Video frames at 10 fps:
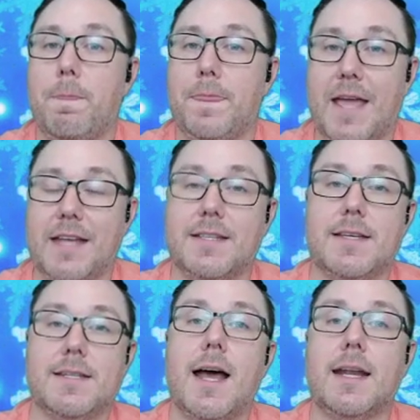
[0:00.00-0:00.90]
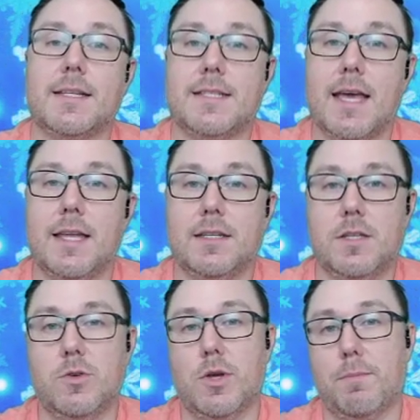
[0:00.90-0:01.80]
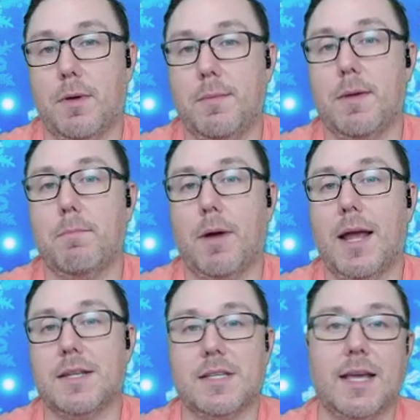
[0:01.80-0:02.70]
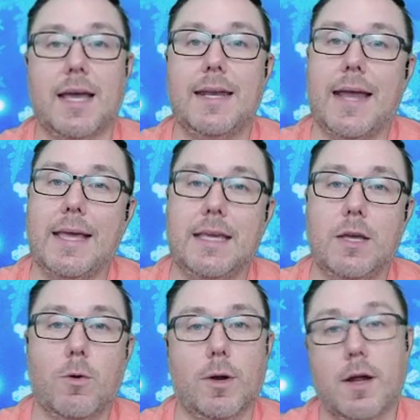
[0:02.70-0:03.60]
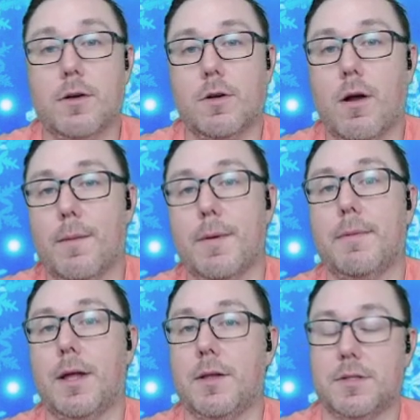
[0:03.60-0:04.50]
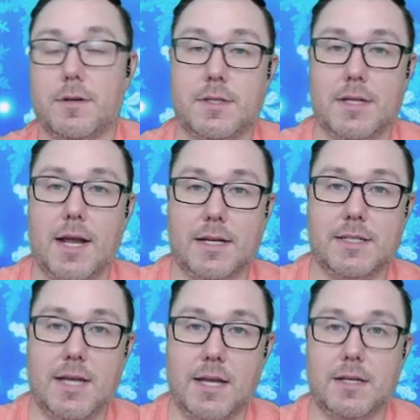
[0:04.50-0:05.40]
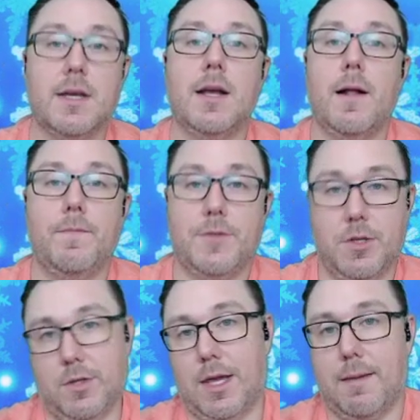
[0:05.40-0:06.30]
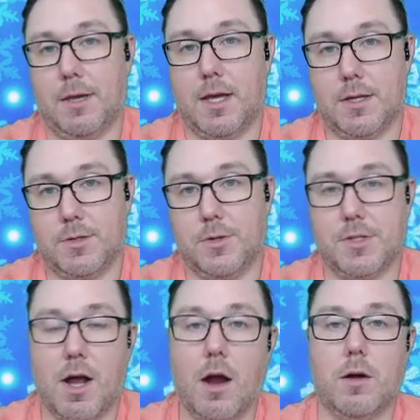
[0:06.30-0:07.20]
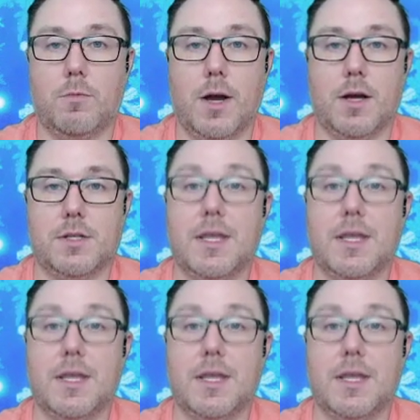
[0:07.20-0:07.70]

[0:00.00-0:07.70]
That does not extend to their premium brands like a Nike or an Under Armour, but also does not extend to the gaming consoles, the hardwares.